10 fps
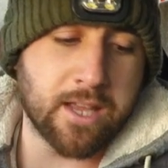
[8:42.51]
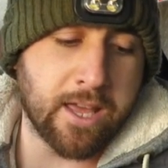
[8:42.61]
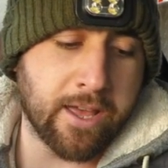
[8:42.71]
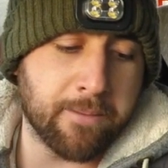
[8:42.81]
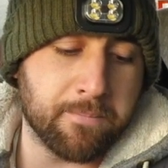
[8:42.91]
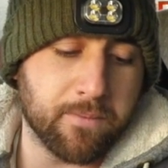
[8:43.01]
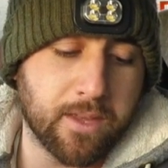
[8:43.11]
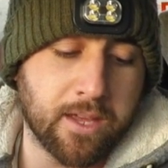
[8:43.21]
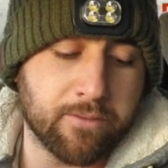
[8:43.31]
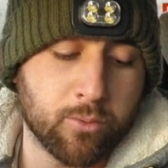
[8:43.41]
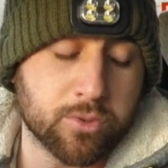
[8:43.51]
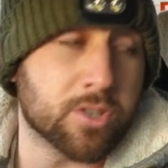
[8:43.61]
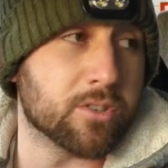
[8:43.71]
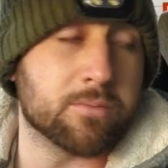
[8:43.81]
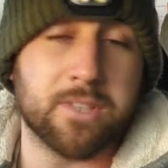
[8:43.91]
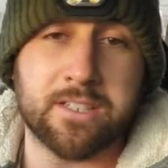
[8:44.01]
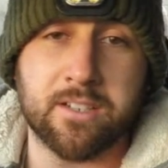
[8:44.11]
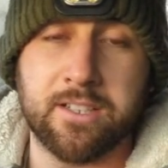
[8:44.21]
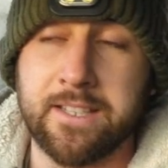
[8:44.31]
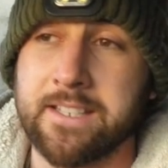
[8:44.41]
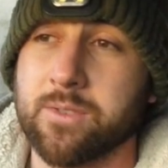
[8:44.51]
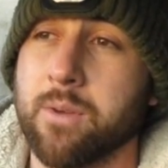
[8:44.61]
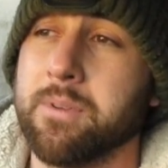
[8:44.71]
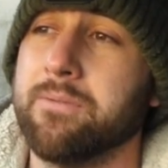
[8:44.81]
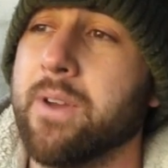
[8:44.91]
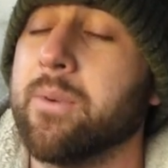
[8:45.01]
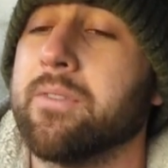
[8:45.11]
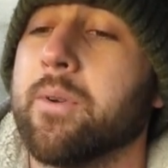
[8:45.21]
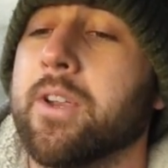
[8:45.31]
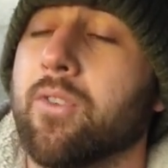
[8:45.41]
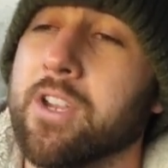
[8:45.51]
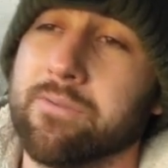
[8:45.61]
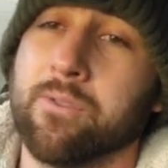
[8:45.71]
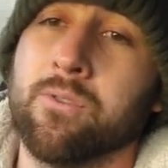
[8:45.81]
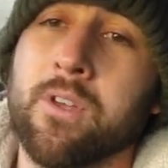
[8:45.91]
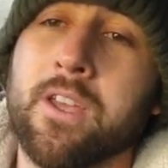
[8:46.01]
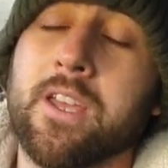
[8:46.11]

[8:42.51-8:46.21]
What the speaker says: have also got some decent ideas, so I'd be very, very grateful.